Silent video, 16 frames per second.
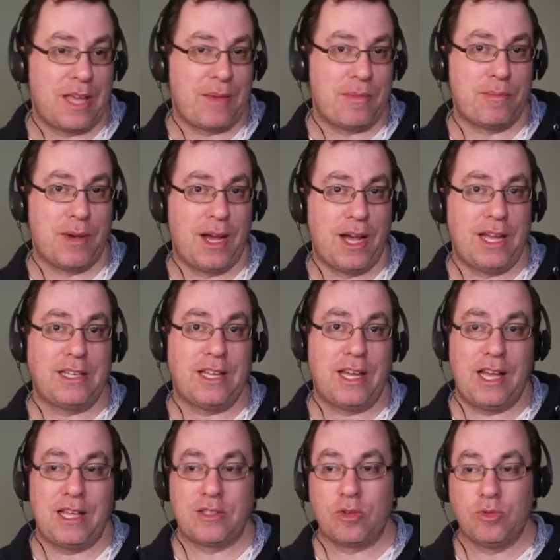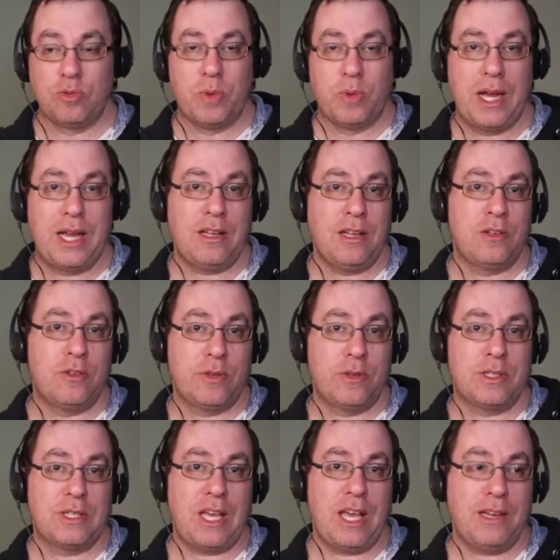in mind as a good way to,
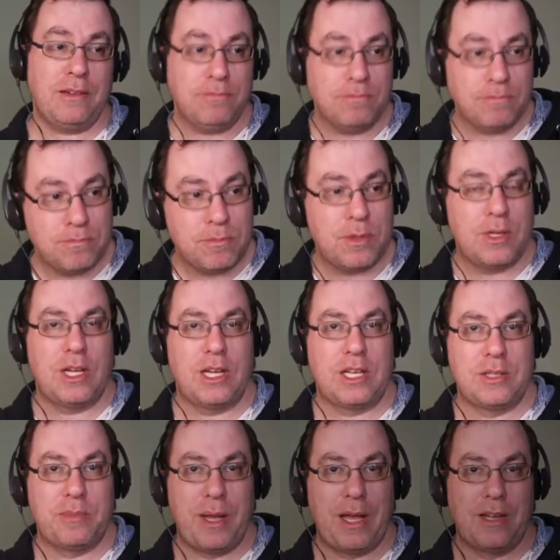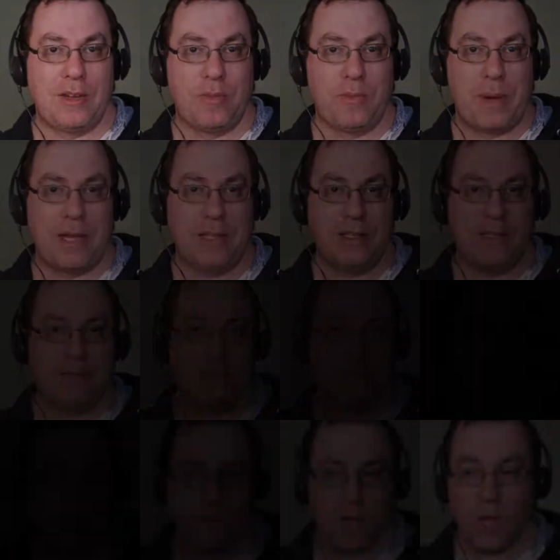again, expand your base.
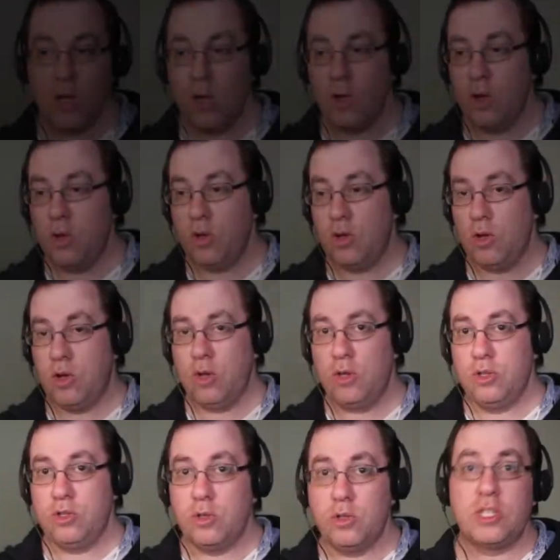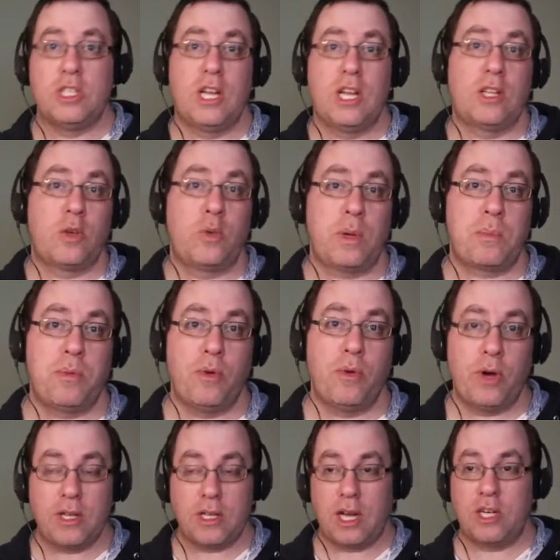So just another quick
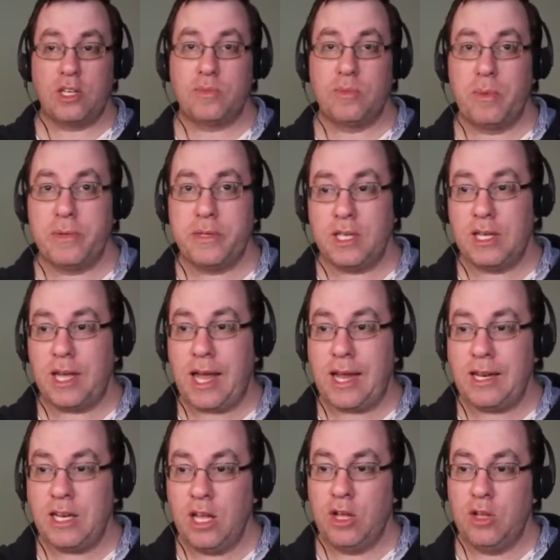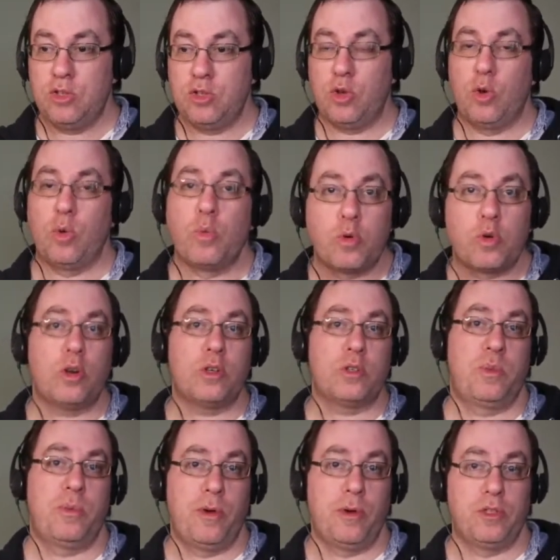point that I just remembered to add. So cross
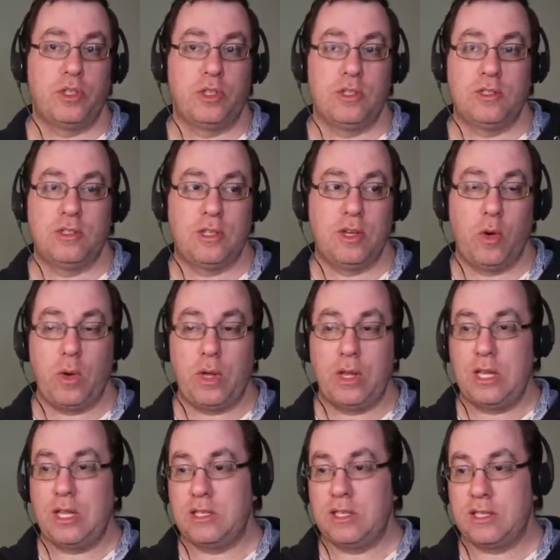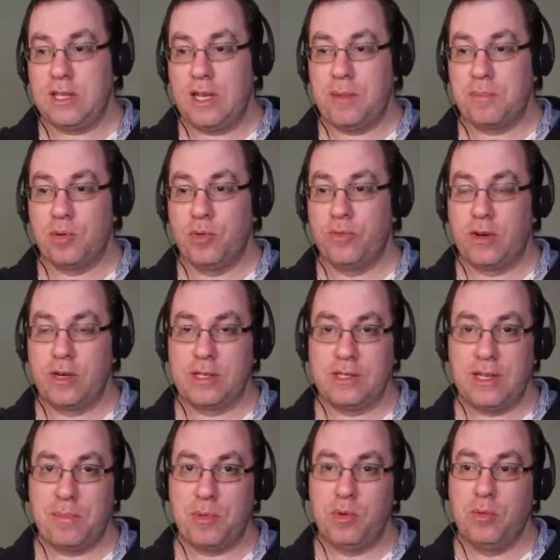promotion. So in this example, for
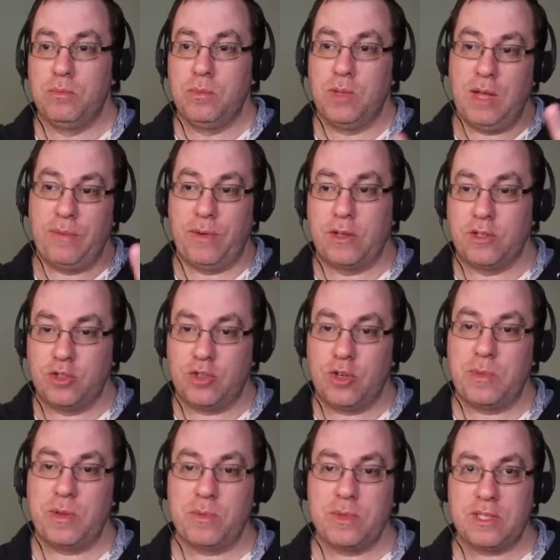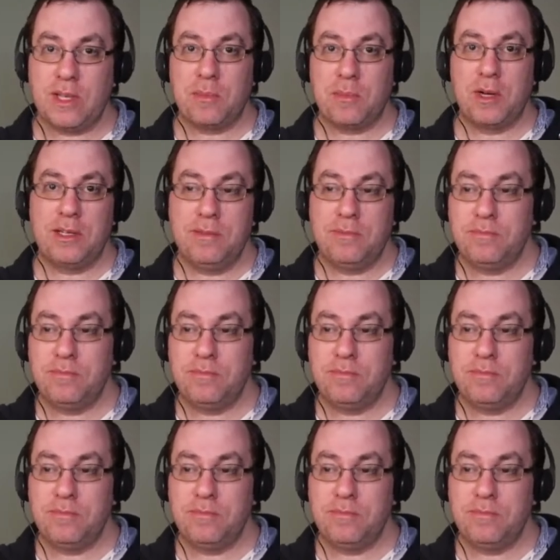example, if I was streaming with someone,